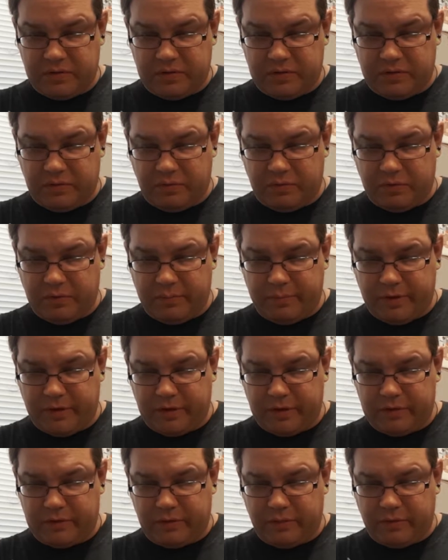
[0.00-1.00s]
Don't worry
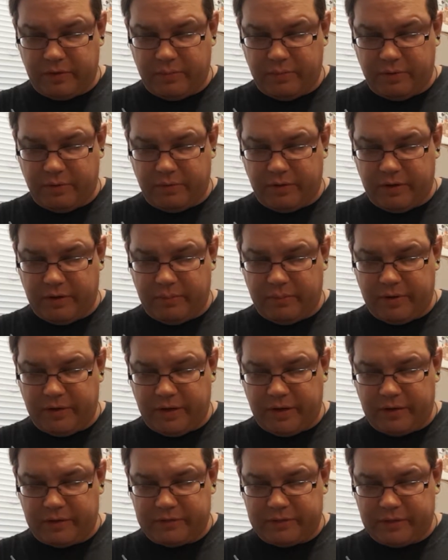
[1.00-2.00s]
about it. Don't worry about what
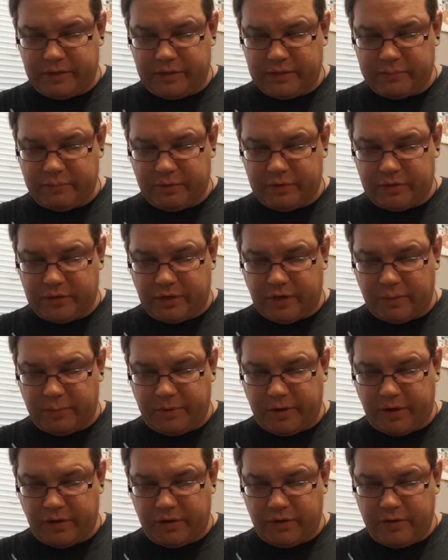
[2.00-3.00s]
anybody else thinks about your
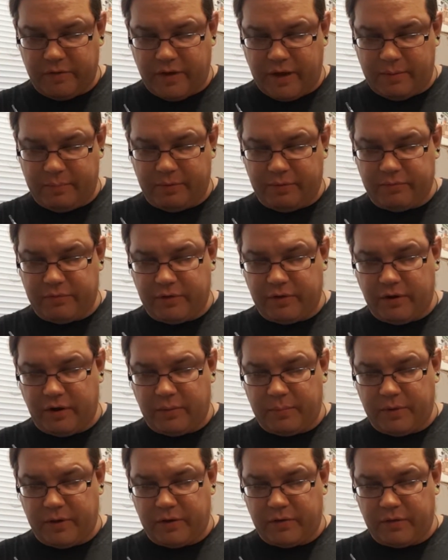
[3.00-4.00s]
army. Are you happy with the
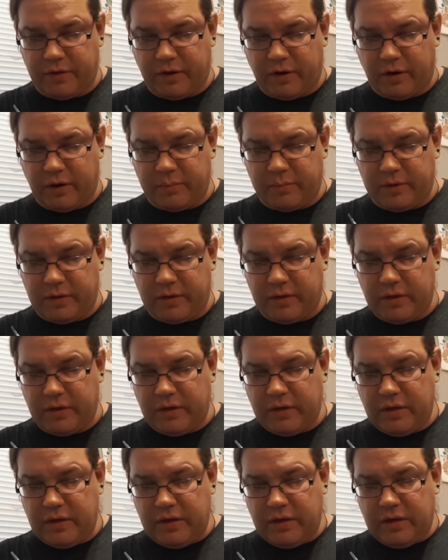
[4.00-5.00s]
army? Are the army,
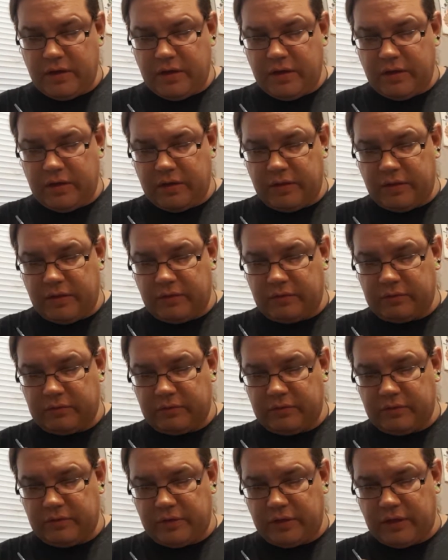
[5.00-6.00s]

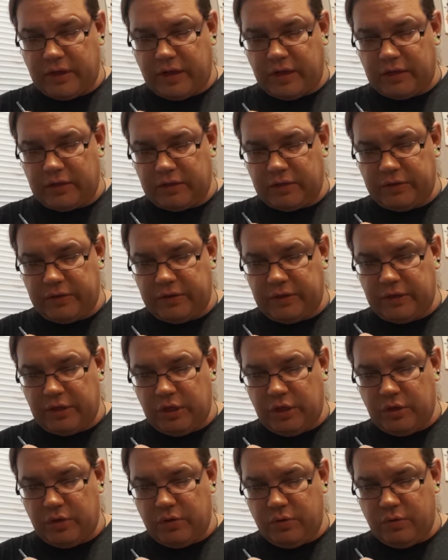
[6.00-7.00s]
the color that
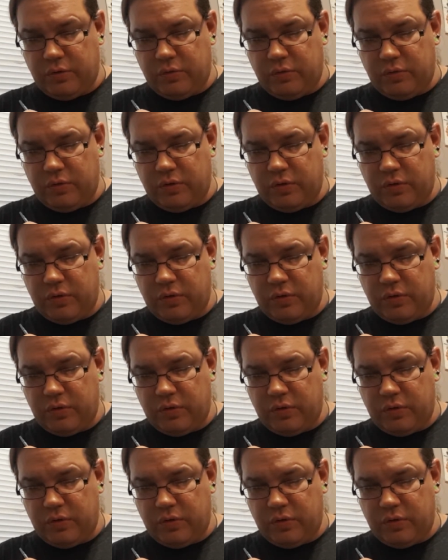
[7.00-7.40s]
you